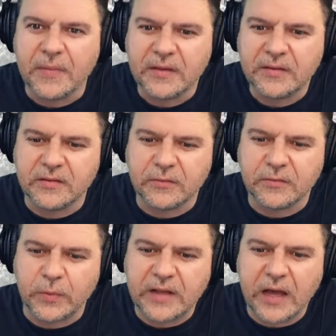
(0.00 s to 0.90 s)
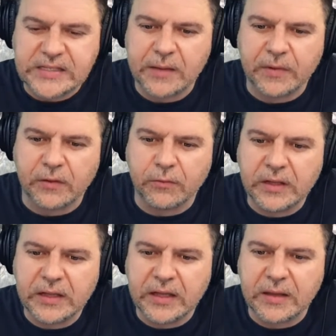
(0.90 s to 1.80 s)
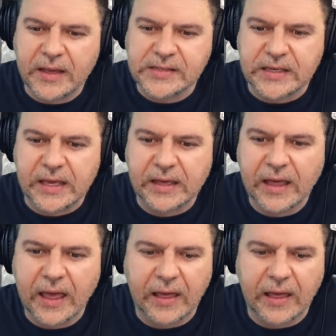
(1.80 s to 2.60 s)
We started something really amazing here.